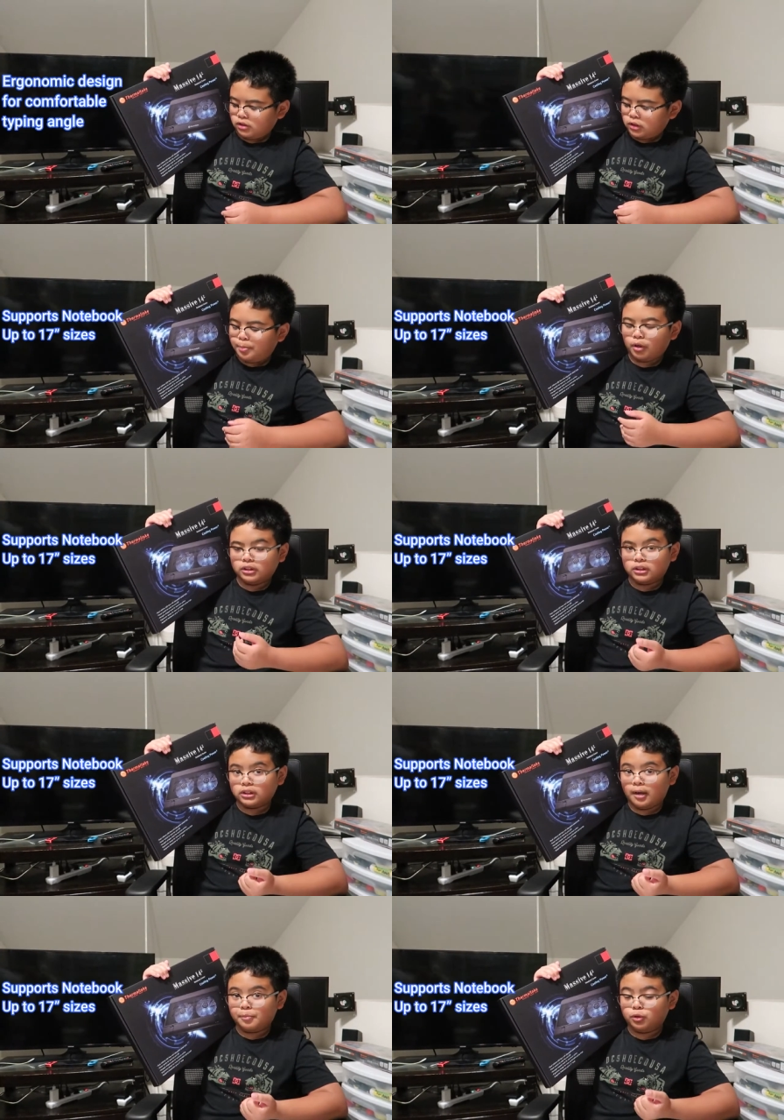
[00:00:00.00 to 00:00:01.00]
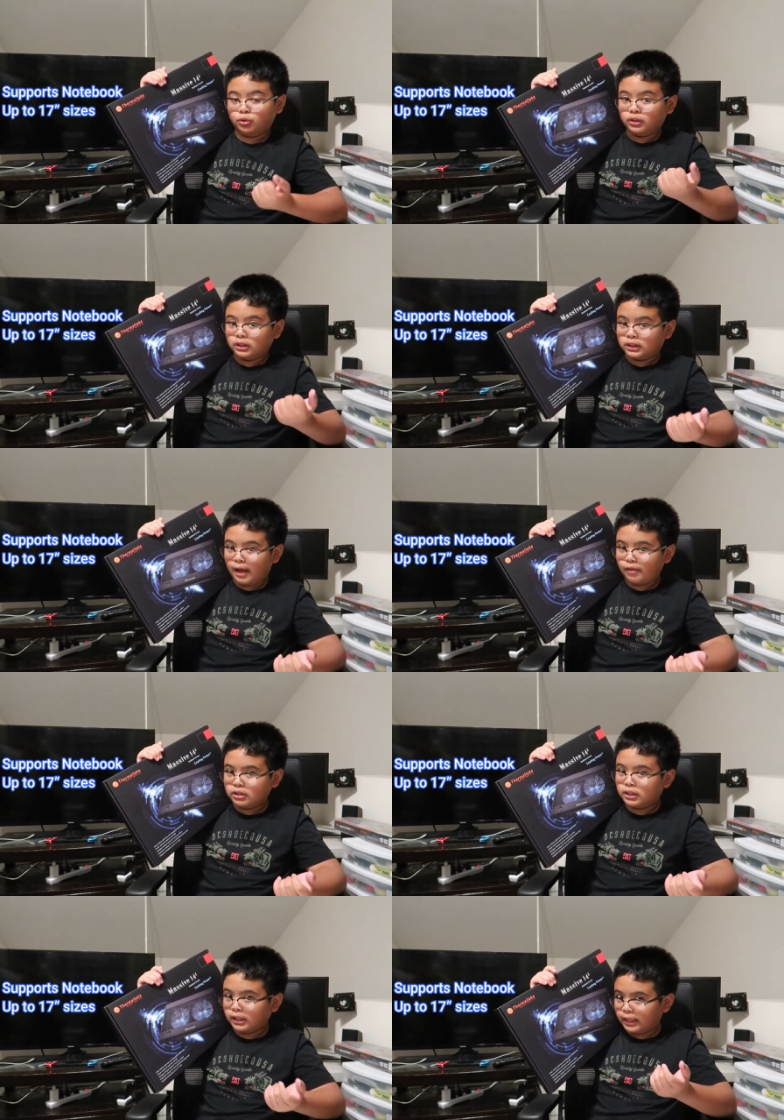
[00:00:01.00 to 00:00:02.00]
Supports up to
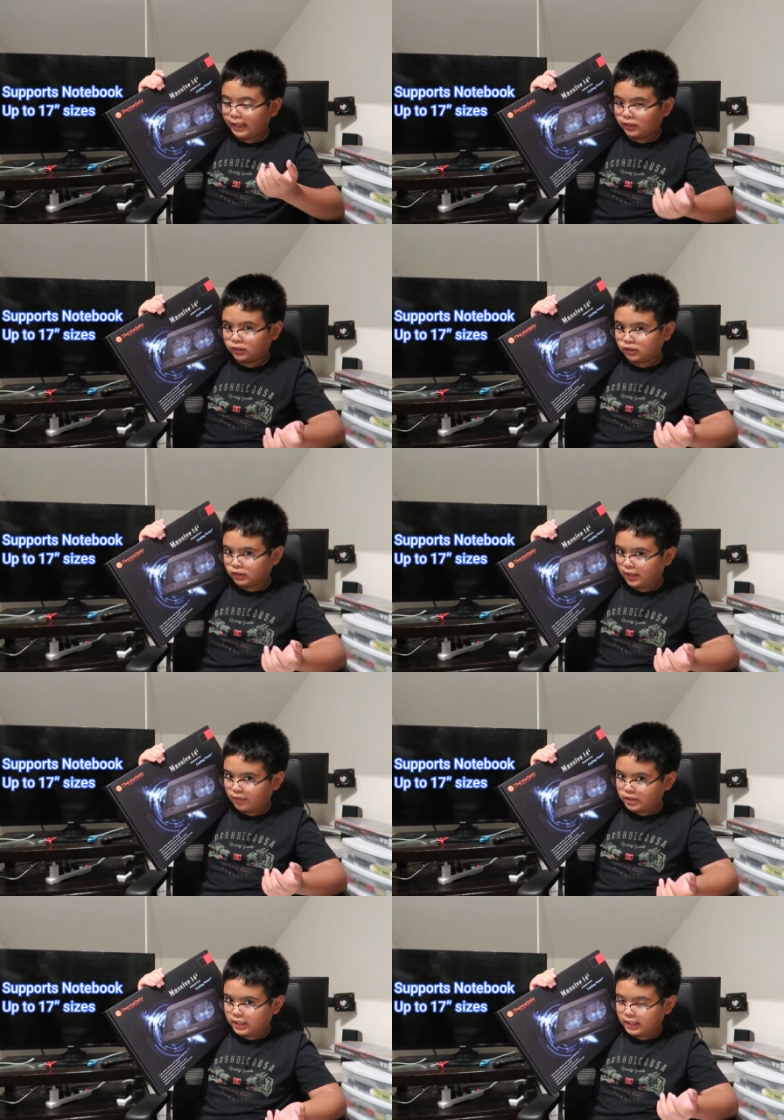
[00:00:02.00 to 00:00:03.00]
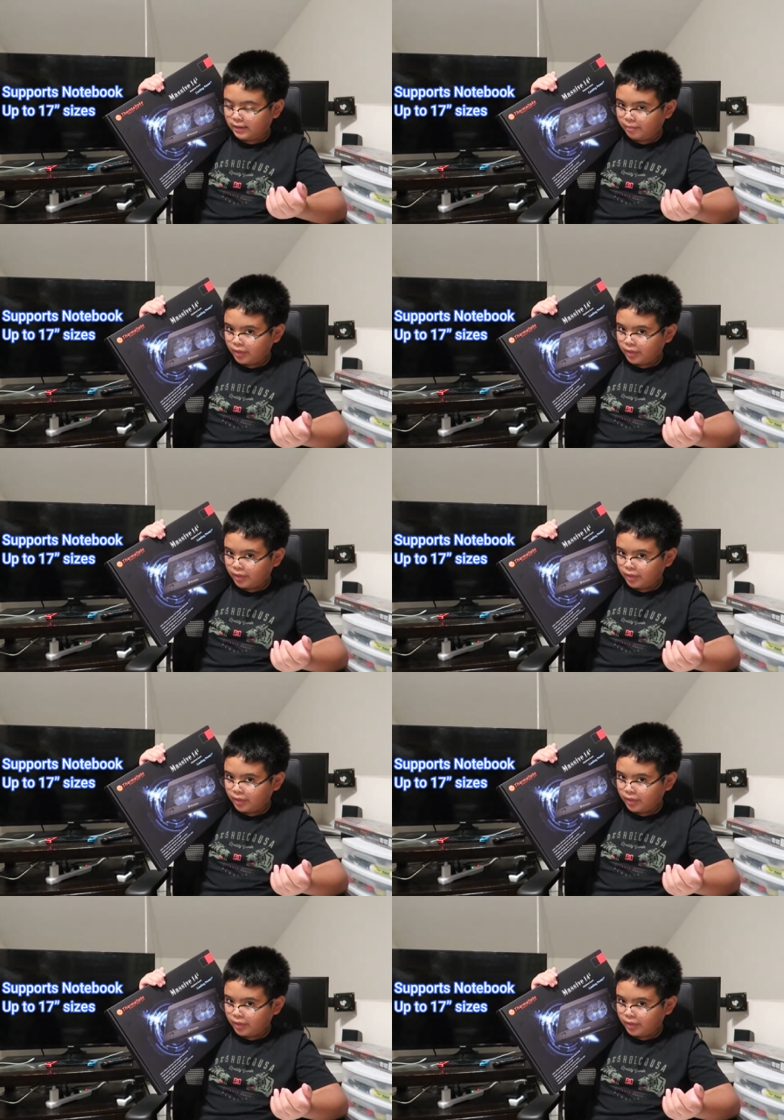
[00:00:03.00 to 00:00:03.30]
17 in 17